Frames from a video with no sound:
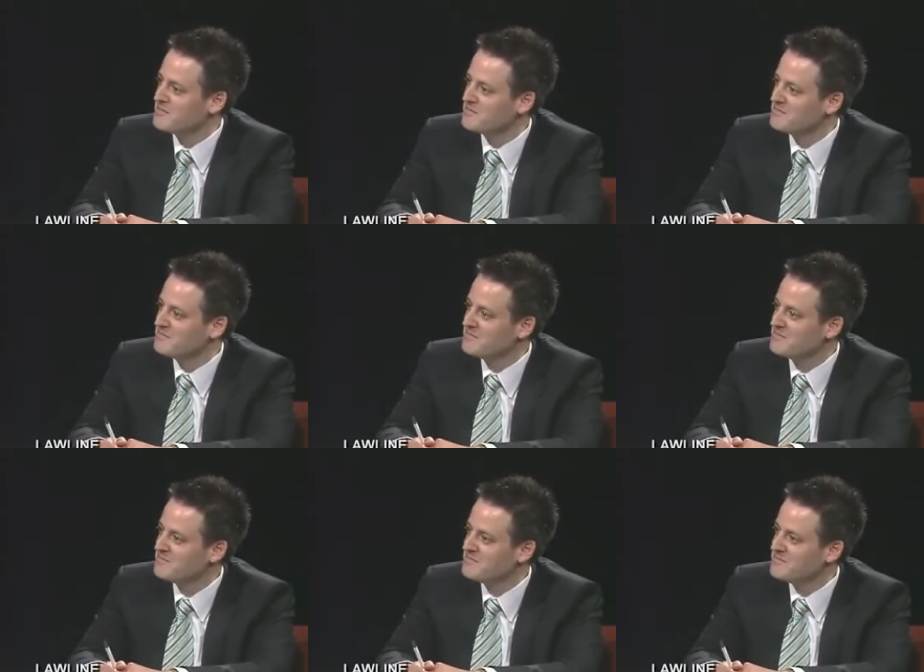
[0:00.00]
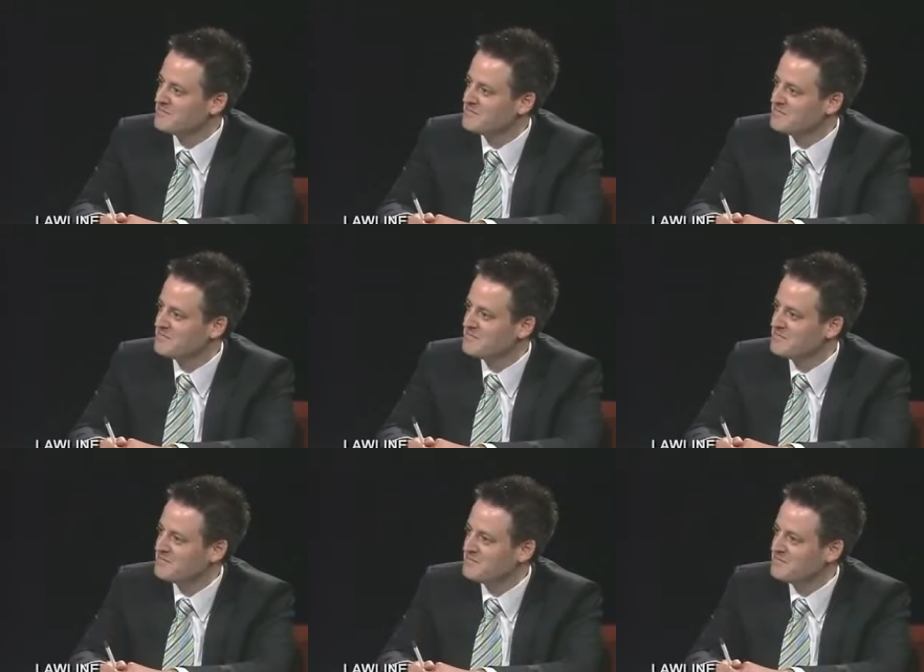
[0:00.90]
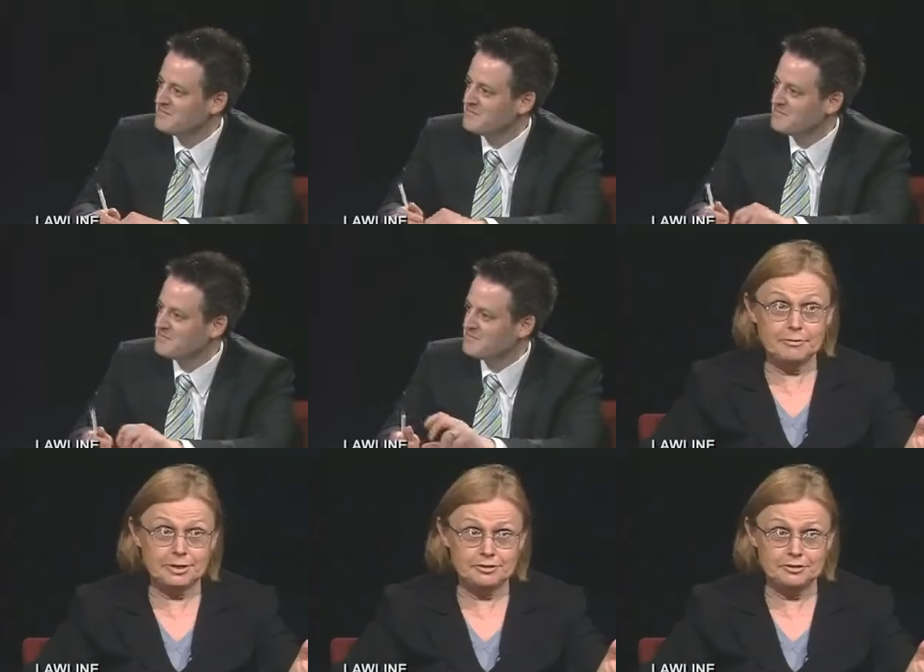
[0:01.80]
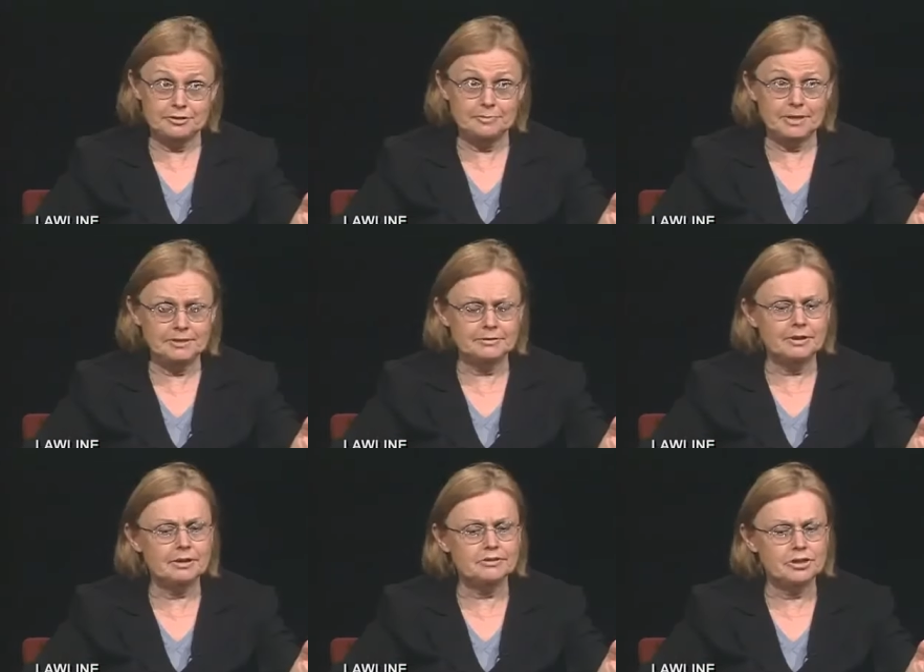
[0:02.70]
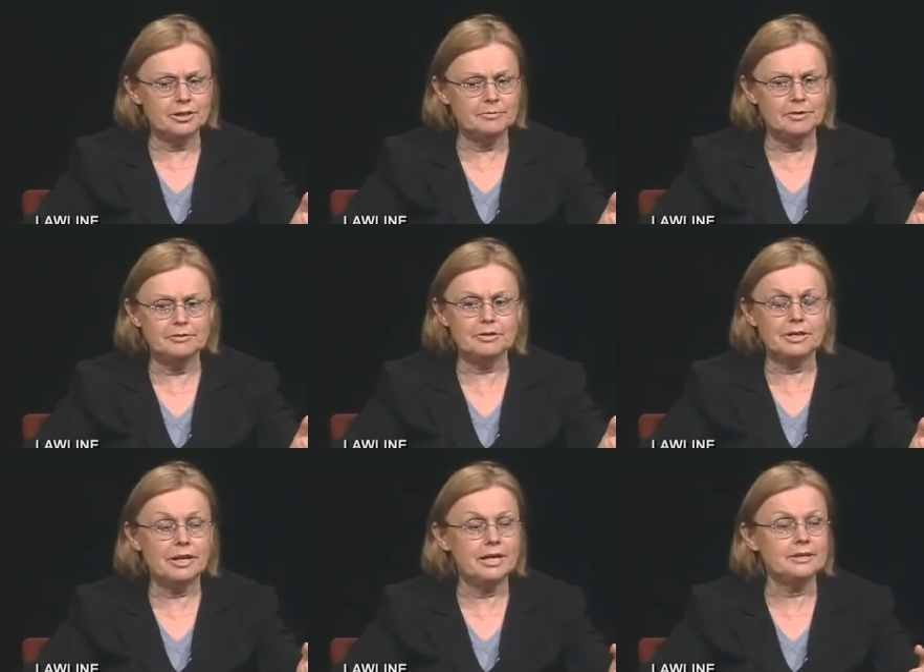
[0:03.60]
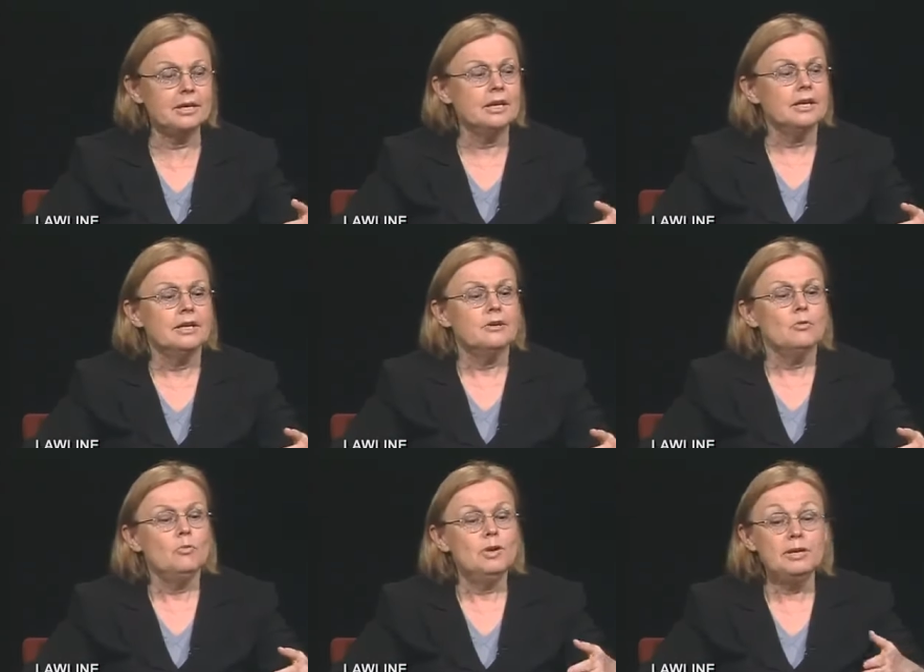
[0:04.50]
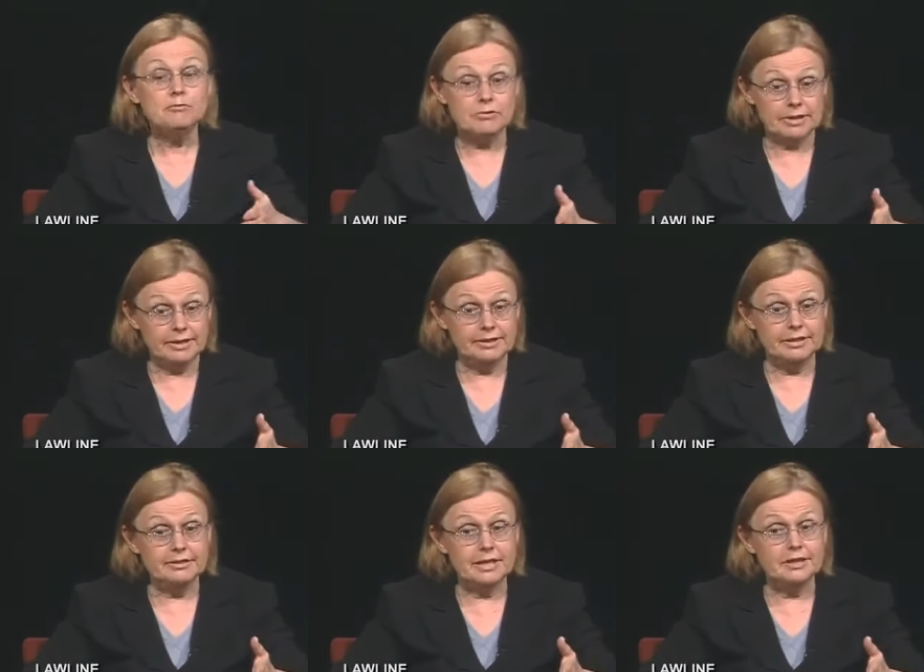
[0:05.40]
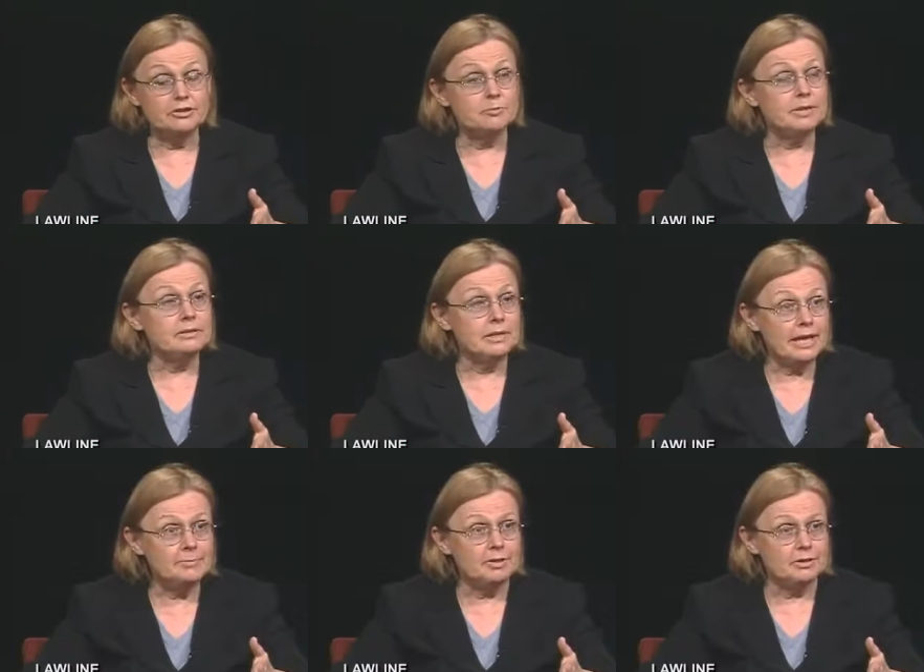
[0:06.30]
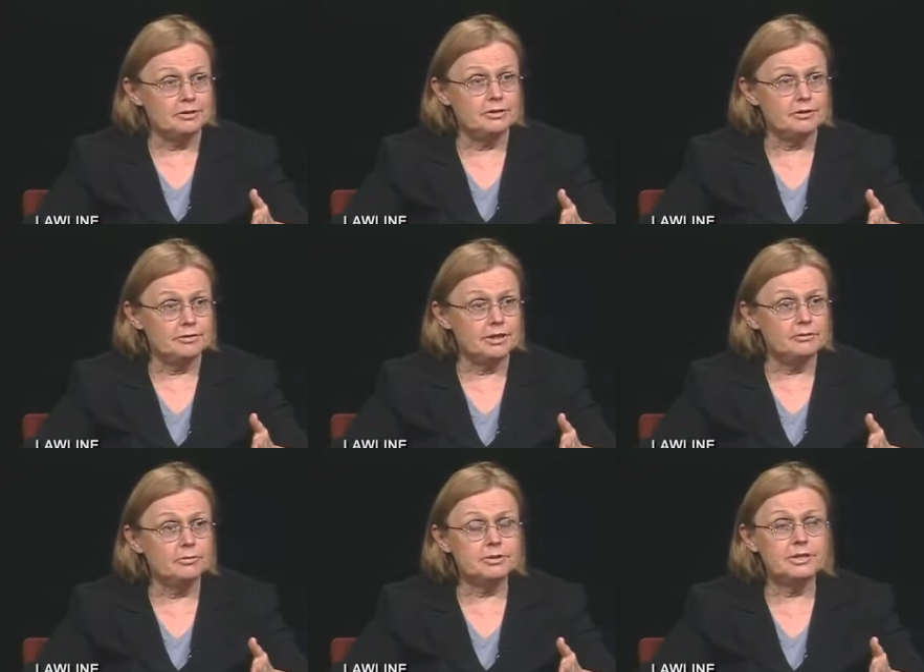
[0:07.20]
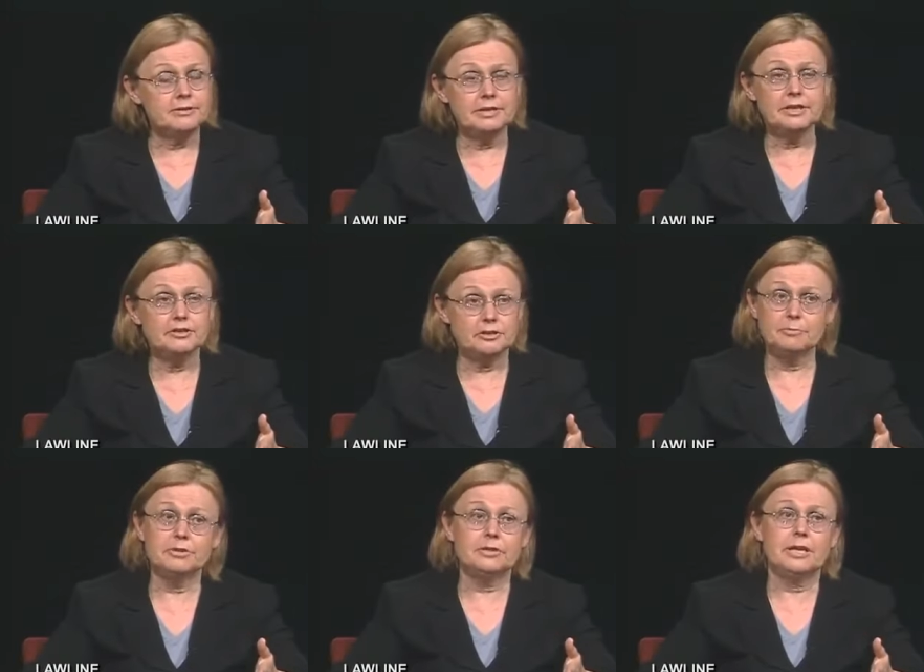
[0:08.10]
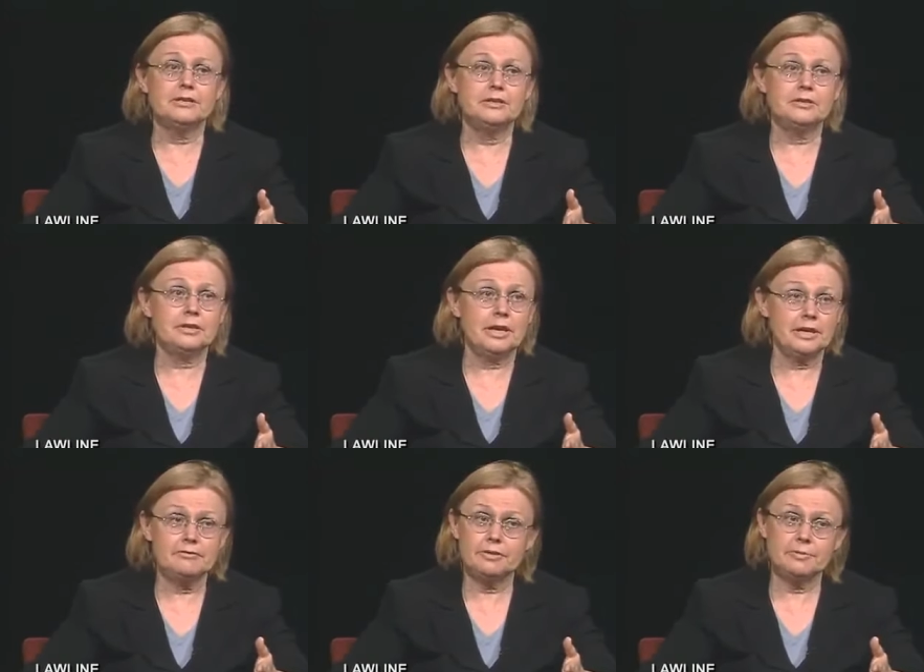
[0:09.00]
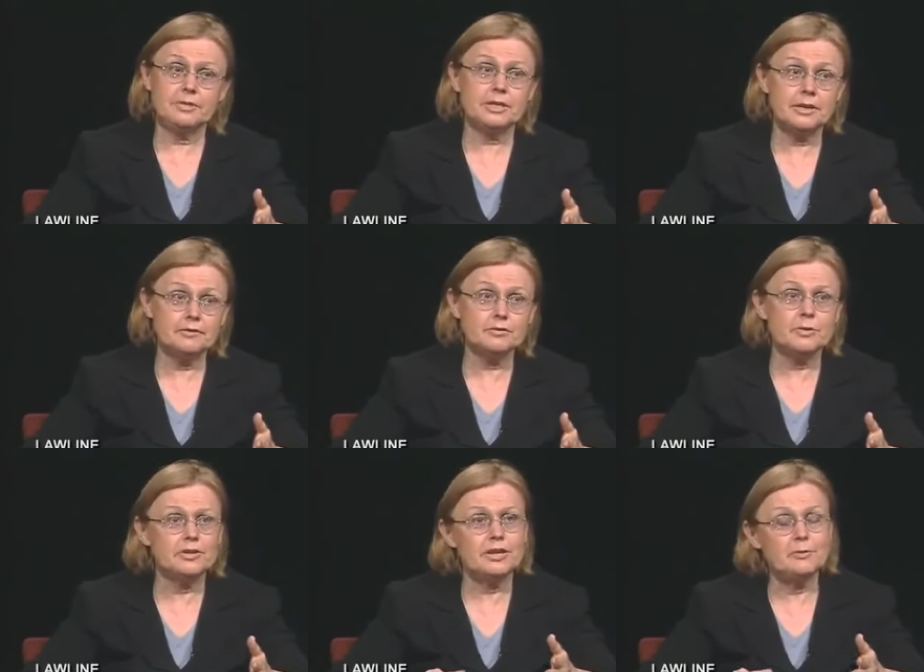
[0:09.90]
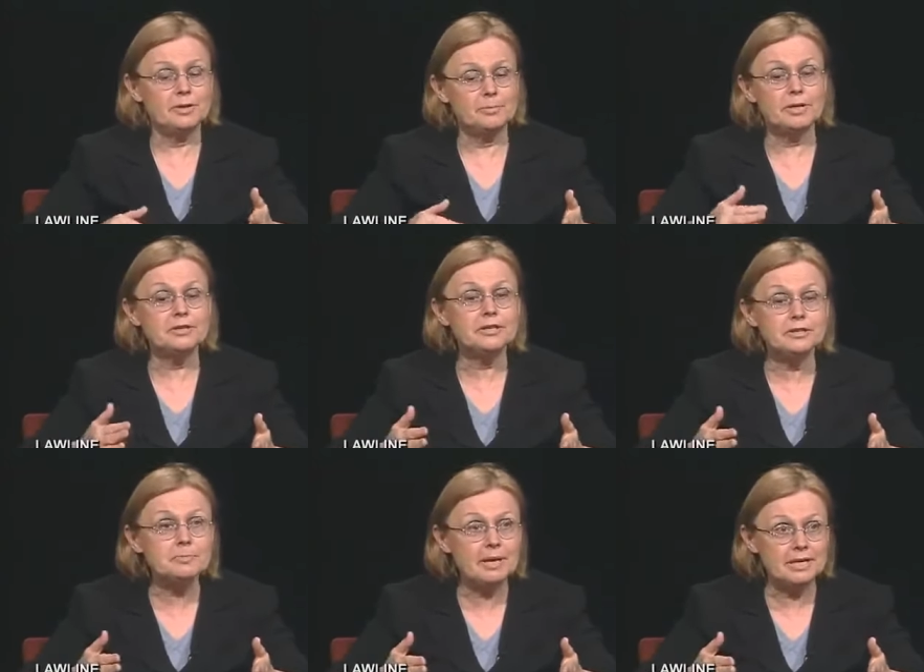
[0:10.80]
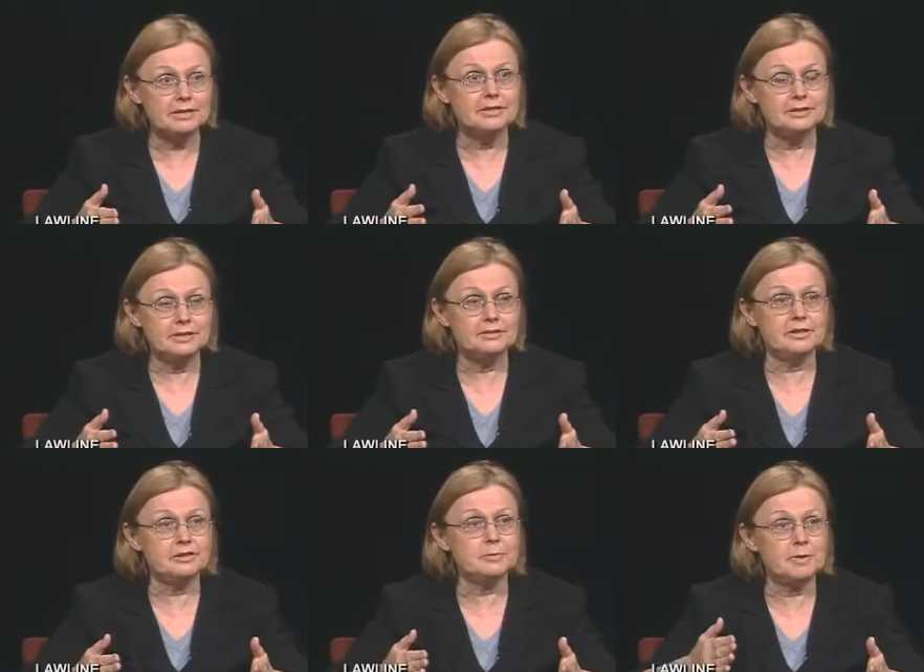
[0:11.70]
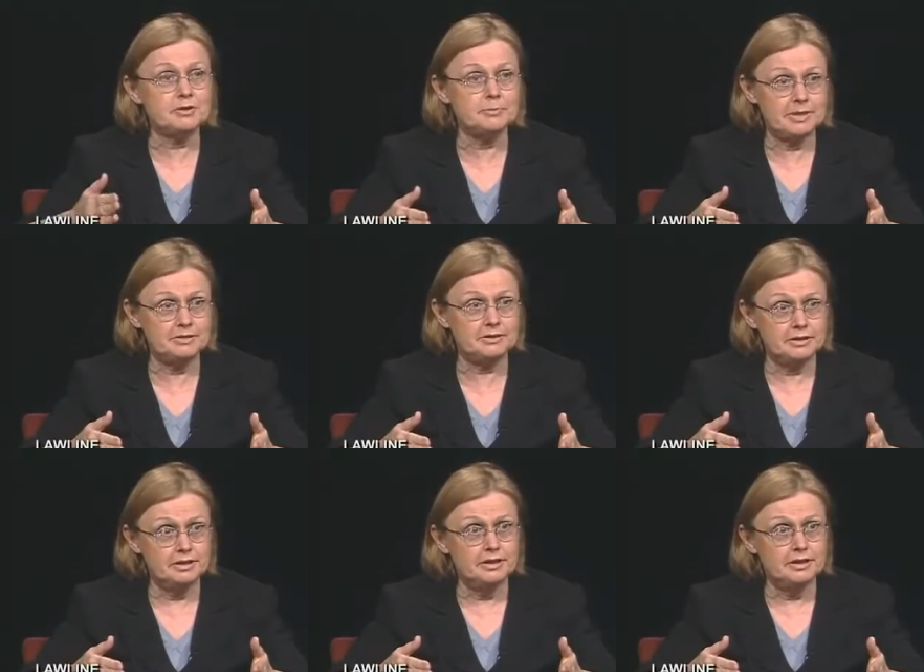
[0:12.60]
Well, we have a consumers union a lot of questions about uh, GMOs and we really think that it should be labeled so that ordinary consumers can decide for themselves whether they want to participate in this experiment